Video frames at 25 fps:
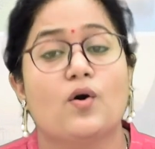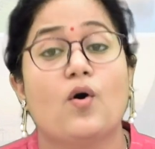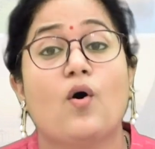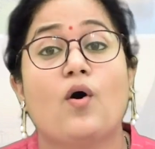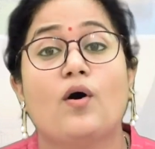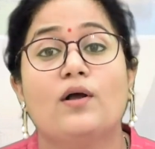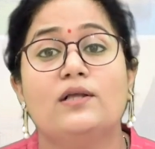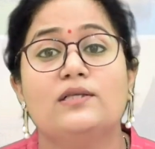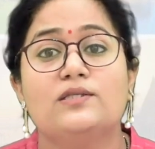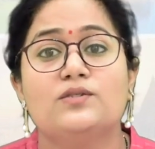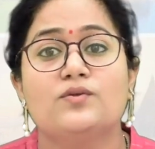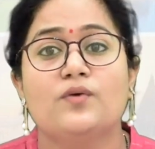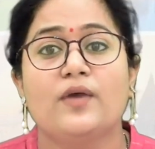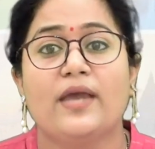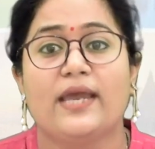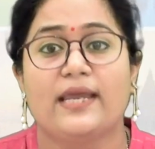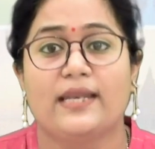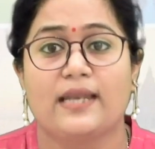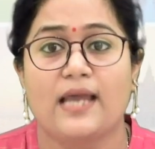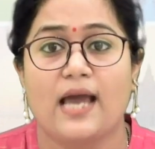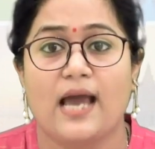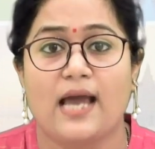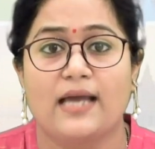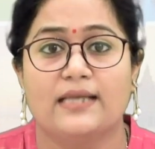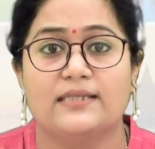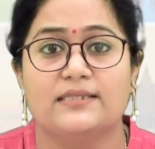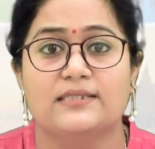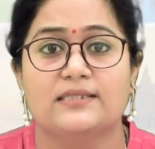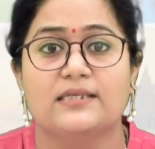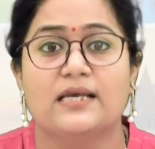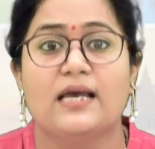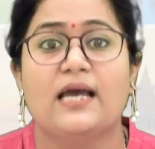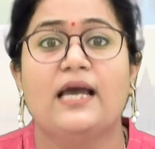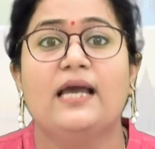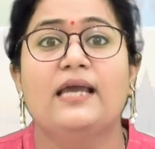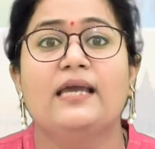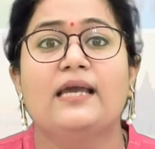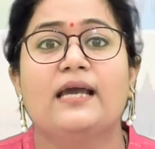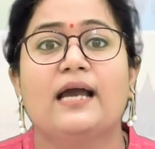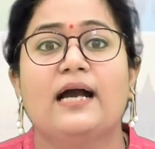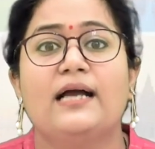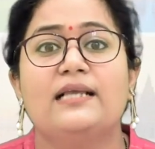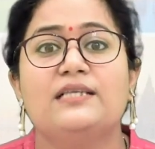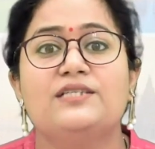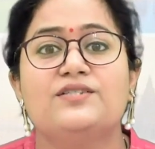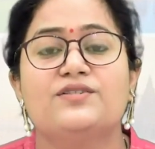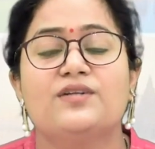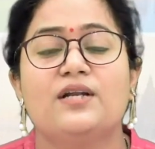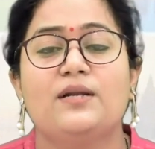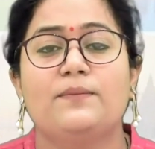also enhance
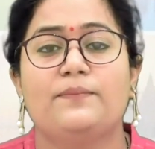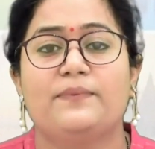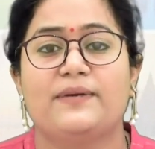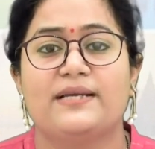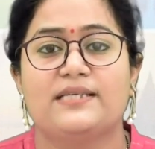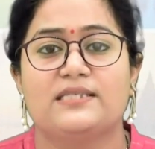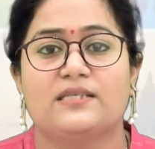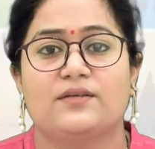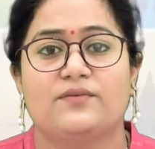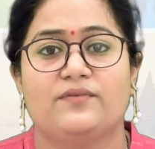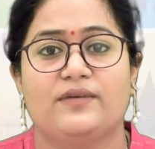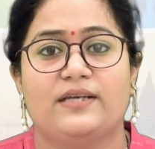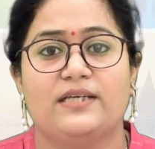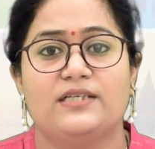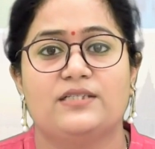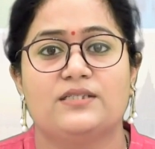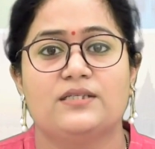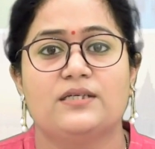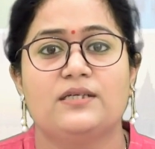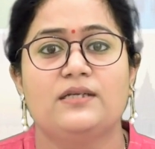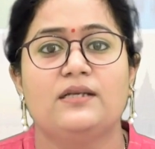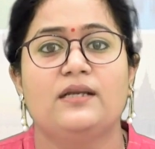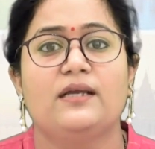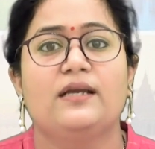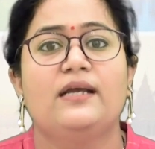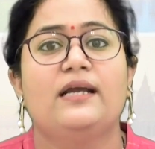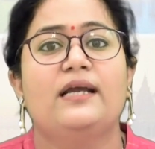cultural preservation,